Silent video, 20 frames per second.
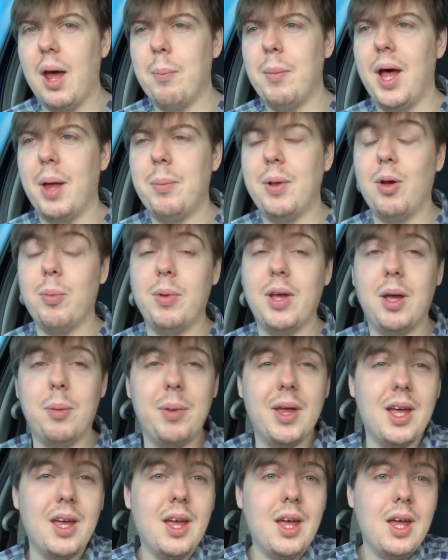I might be
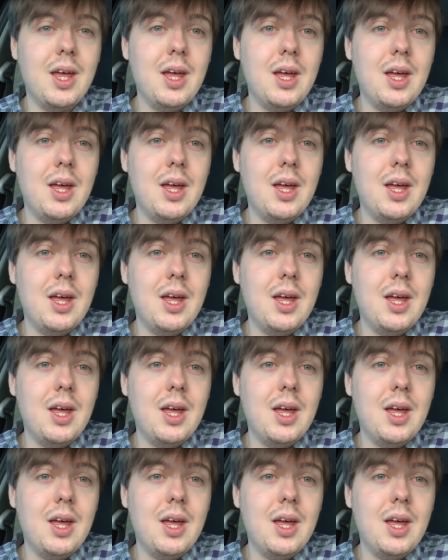becoming a bit